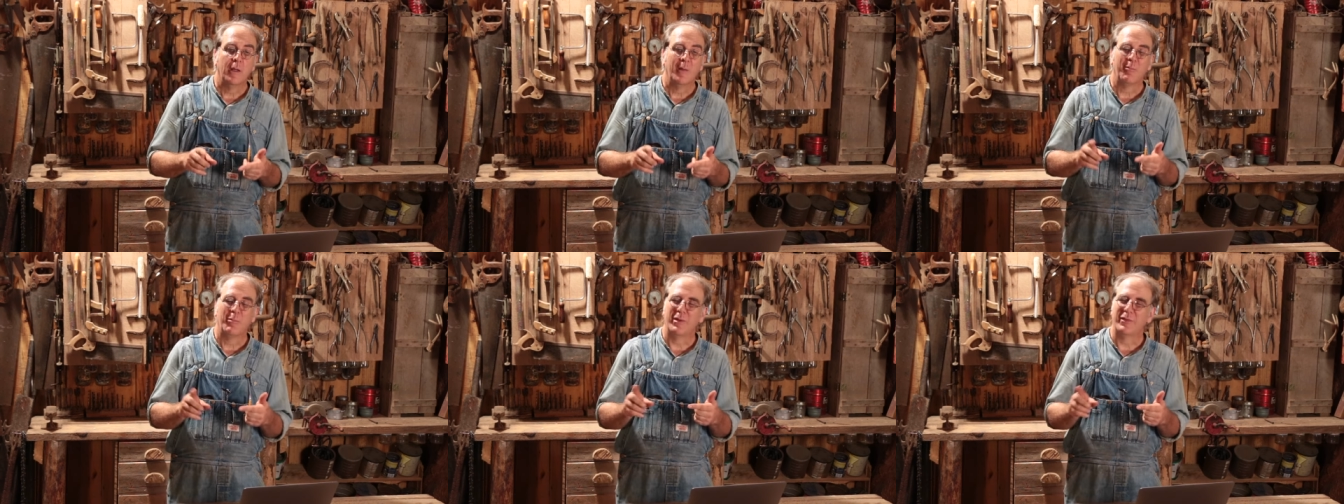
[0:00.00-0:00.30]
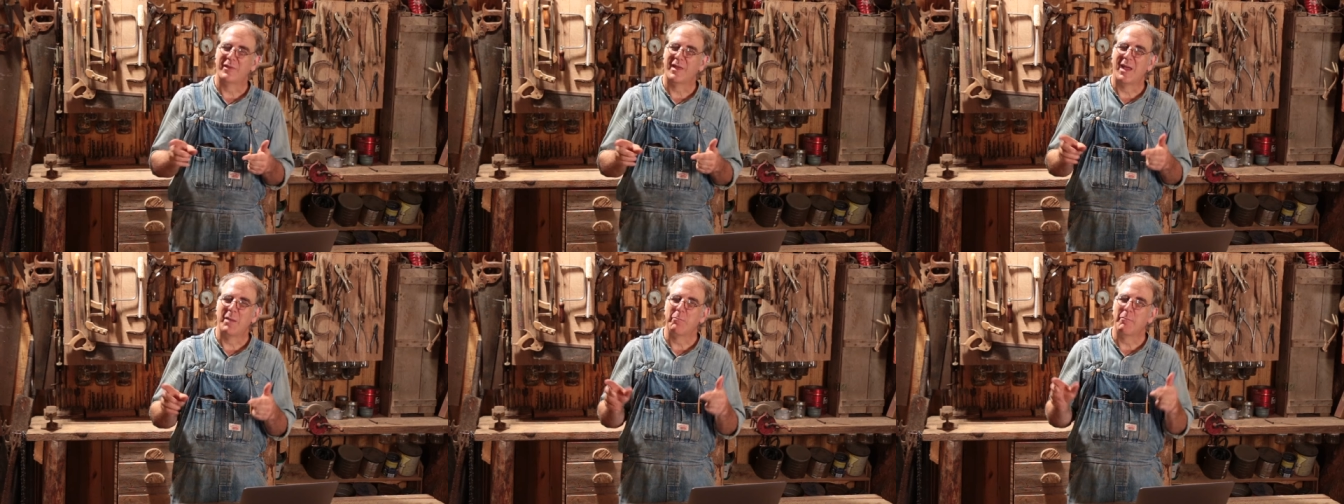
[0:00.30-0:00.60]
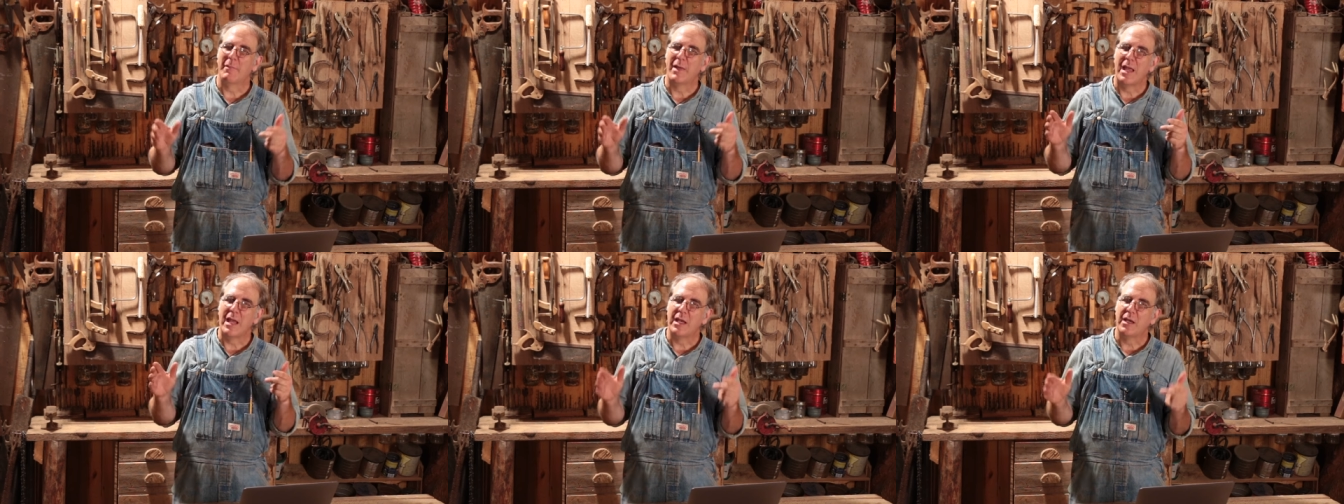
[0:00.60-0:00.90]
but that
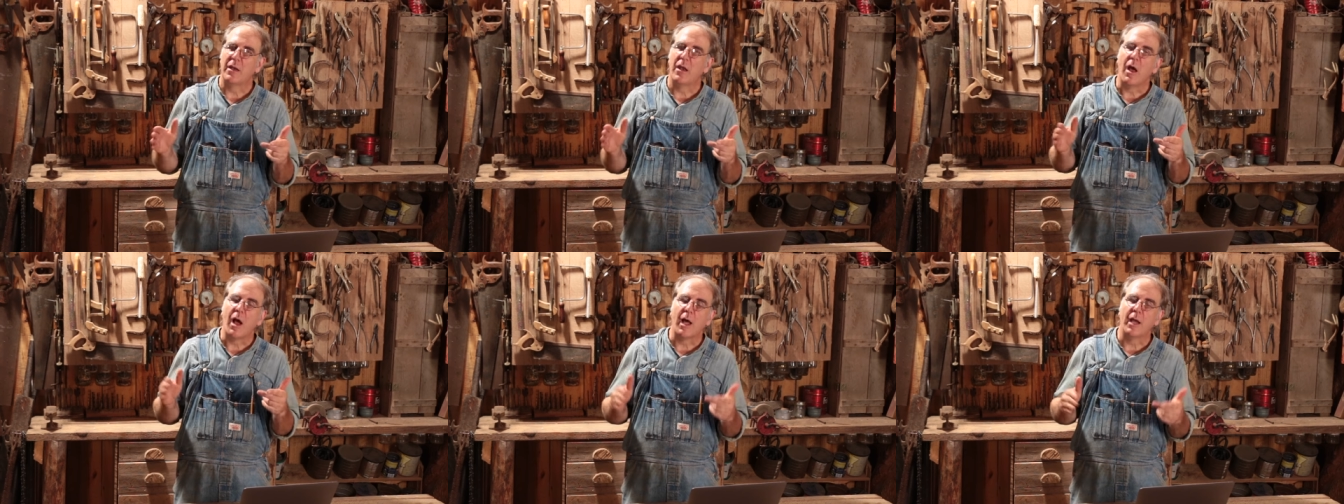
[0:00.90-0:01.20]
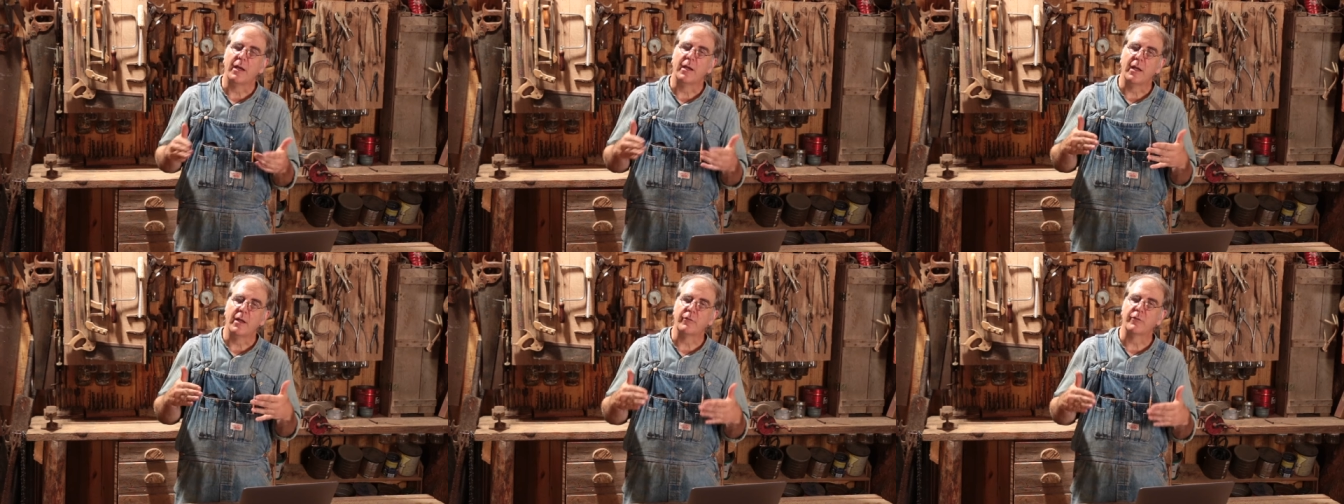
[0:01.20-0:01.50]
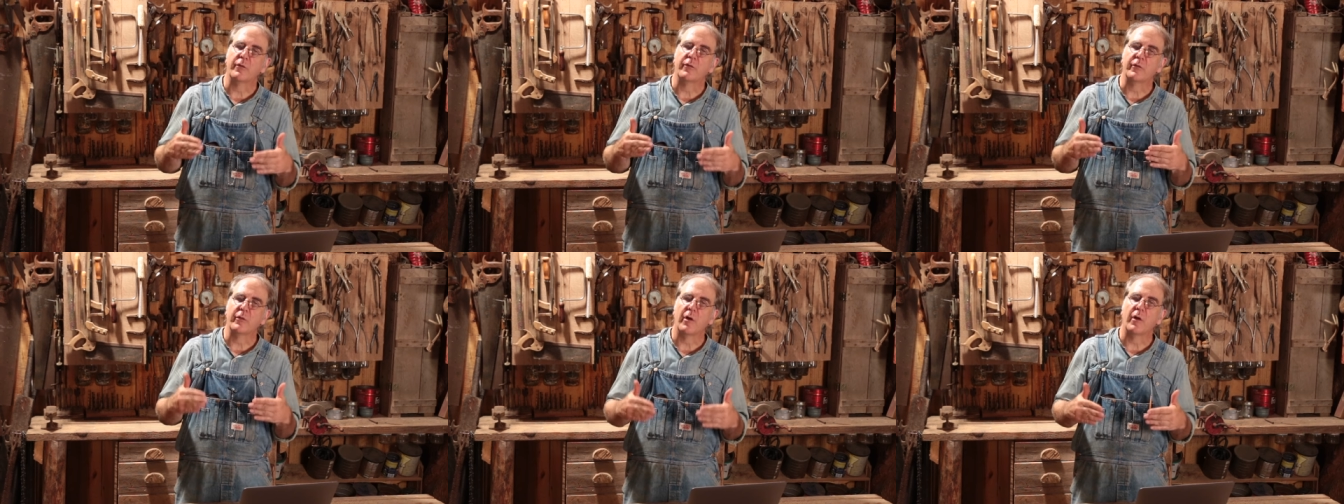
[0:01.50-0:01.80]
may not
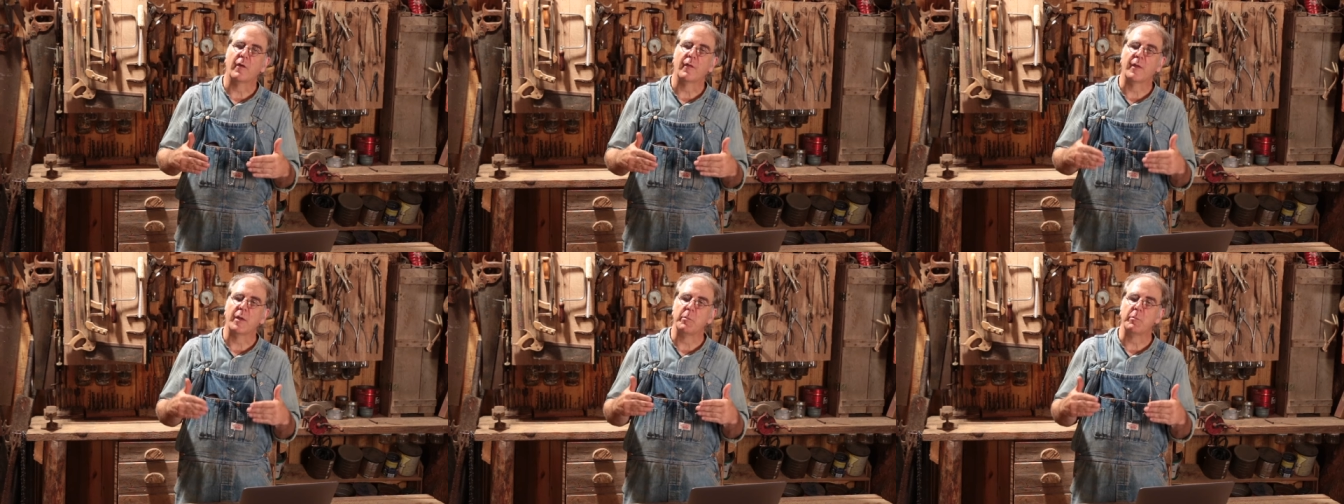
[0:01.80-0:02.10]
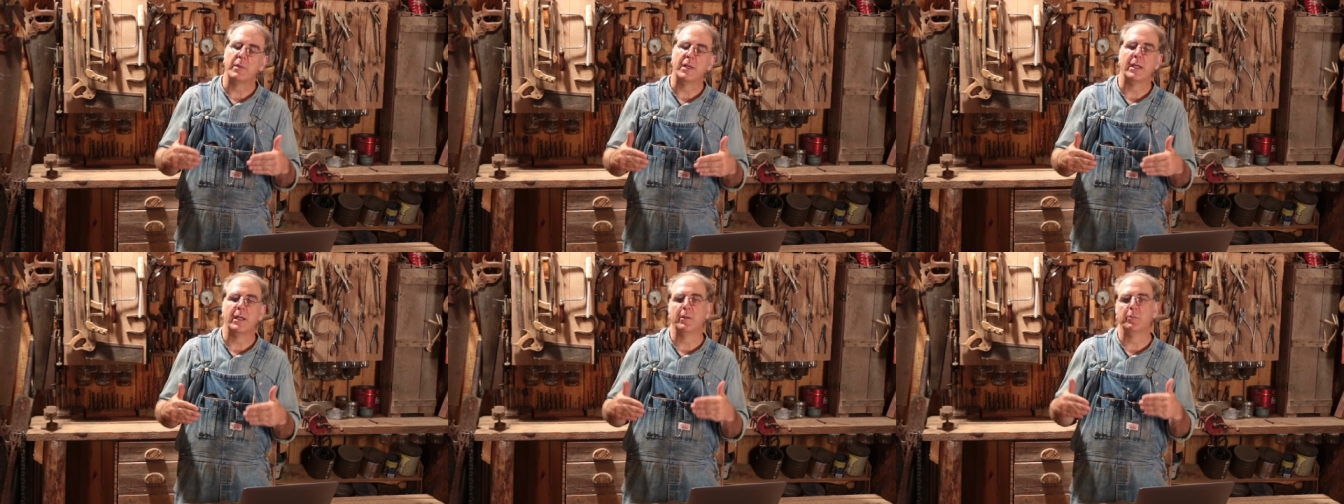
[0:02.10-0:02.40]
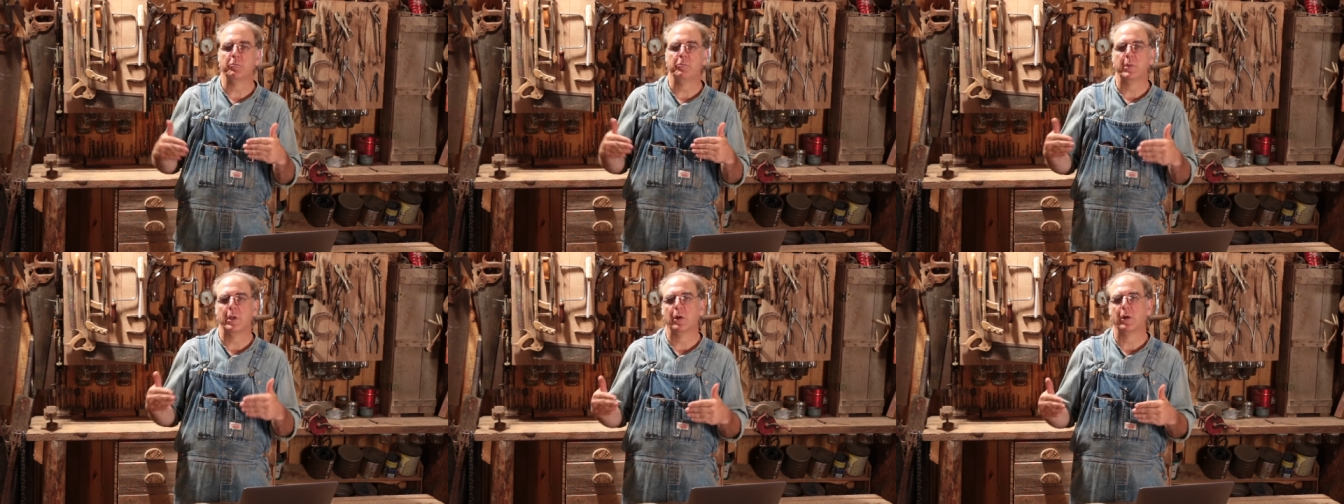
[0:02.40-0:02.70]
necessarily
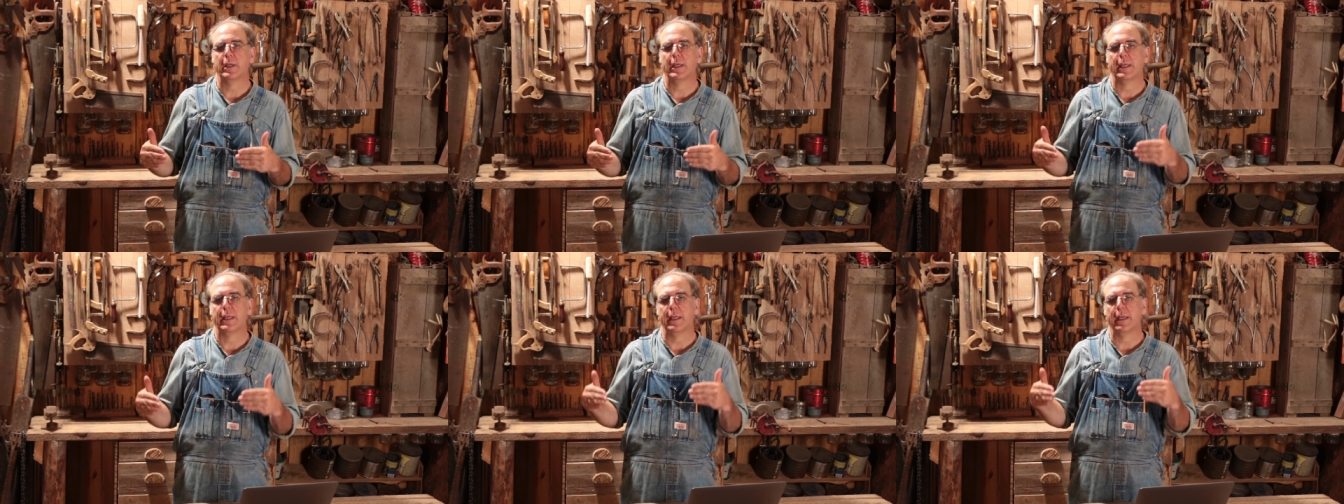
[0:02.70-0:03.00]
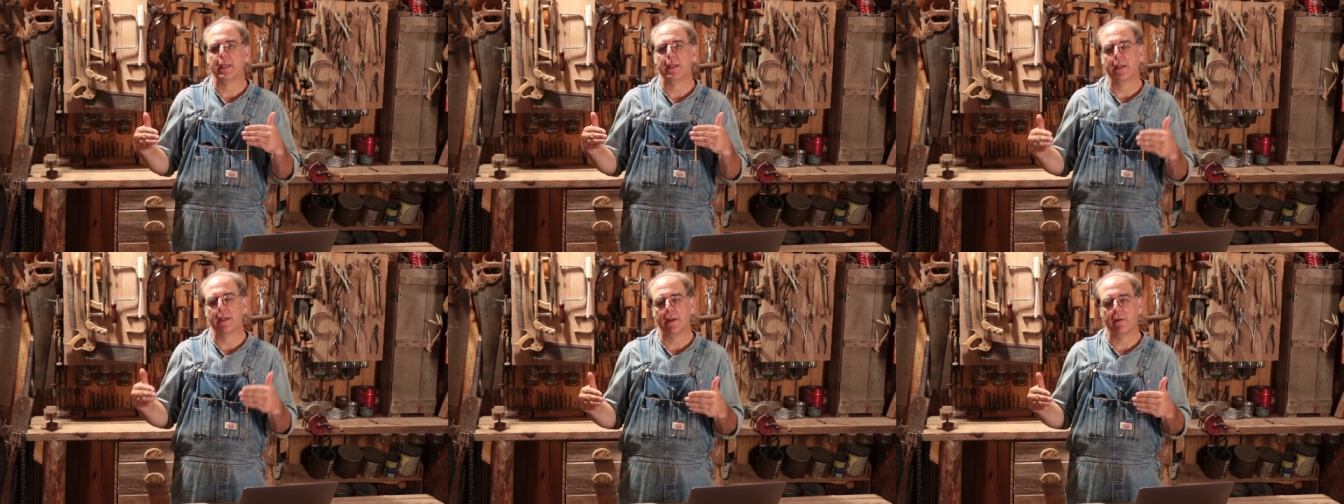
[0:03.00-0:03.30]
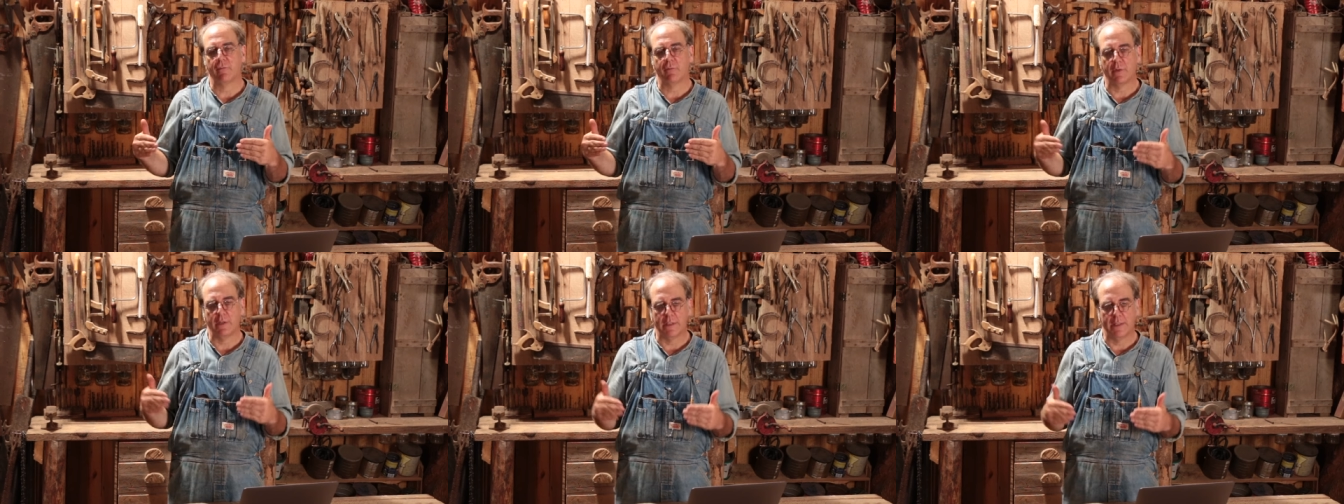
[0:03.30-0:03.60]
mean milking it
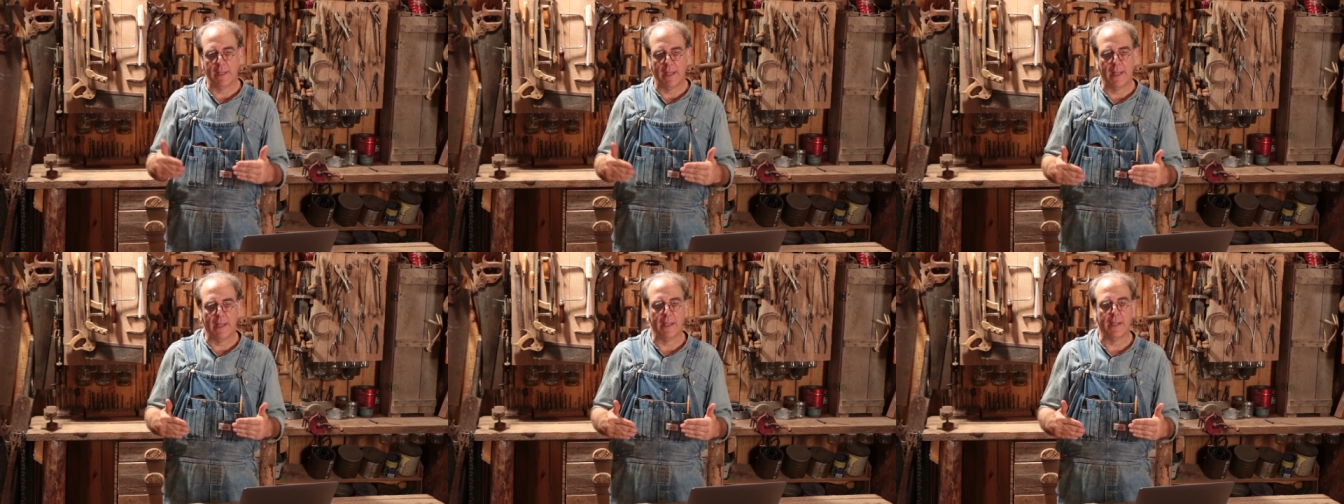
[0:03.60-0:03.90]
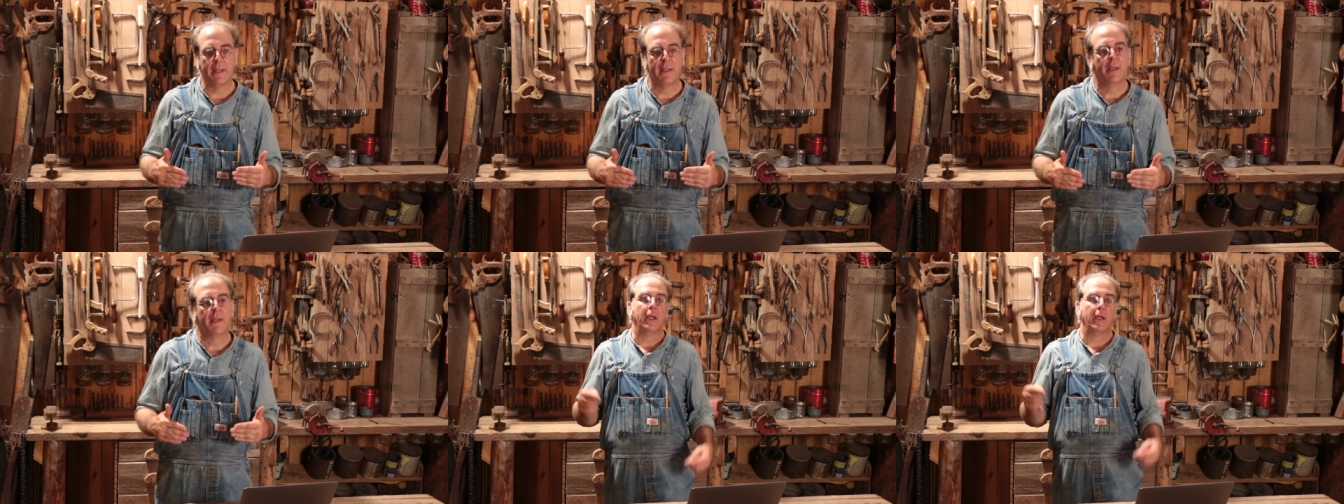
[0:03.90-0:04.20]
every day.